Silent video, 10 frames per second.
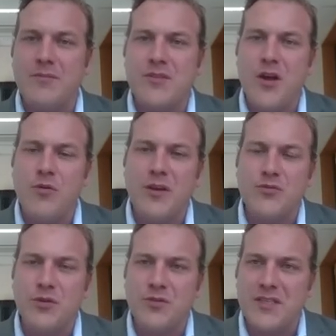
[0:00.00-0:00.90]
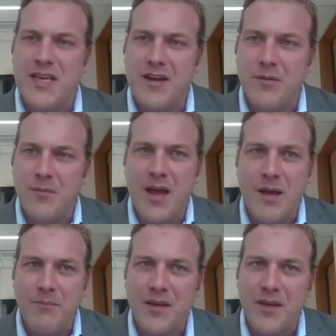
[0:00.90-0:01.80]
So we drilled the
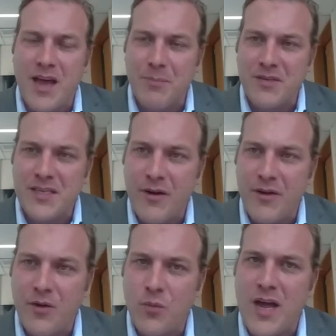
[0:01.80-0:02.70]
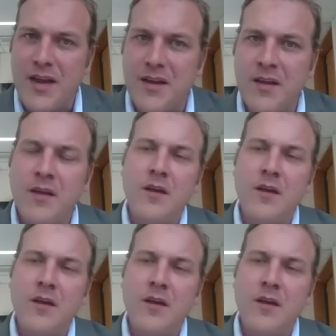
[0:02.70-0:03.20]
Carpentaria One